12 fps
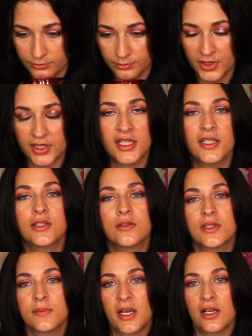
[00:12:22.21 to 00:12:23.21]
But these
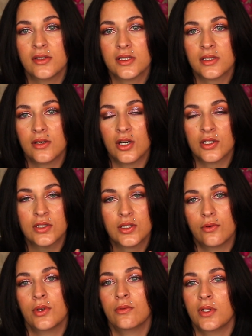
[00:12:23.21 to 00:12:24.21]
smells are
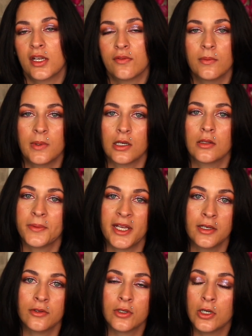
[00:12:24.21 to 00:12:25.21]
so unique from Harlem
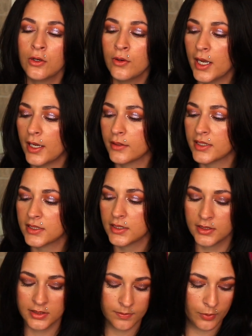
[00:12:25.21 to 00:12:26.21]
Candle Co. And
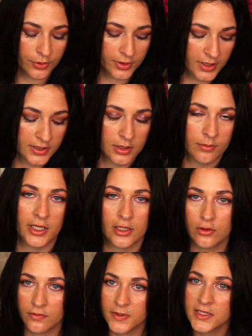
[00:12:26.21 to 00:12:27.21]
both of these are
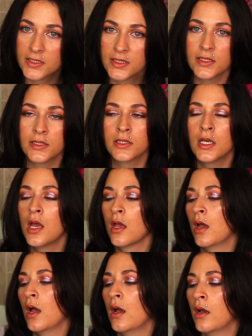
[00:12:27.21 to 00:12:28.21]
Black-owned businesses.
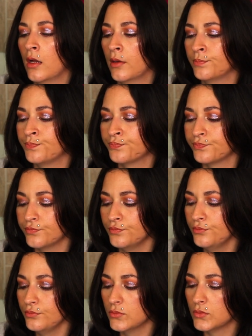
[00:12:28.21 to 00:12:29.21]
And
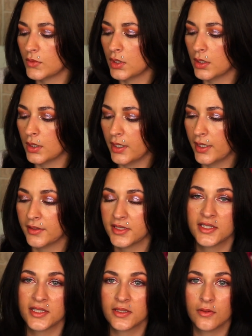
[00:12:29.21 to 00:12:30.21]

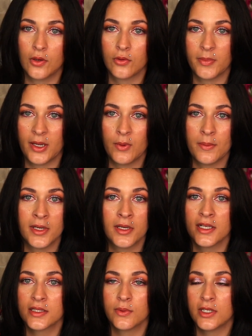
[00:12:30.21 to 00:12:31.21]
this is owned by women
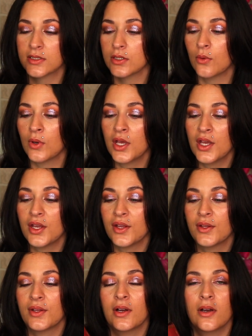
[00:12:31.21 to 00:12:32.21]
as well. So
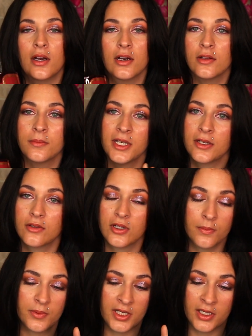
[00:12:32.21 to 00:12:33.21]
Harlem Candle
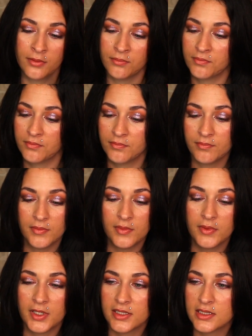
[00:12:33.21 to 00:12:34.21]
Company
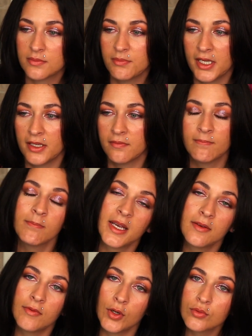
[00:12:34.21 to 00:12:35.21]
gets
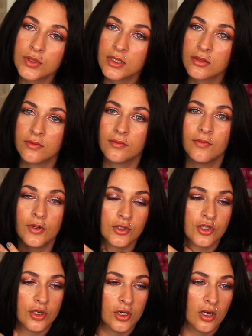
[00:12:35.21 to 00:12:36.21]
my vote for
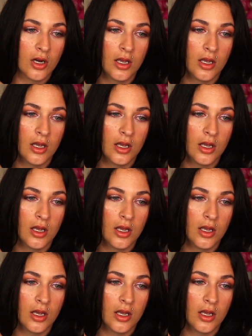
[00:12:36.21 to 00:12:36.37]
sure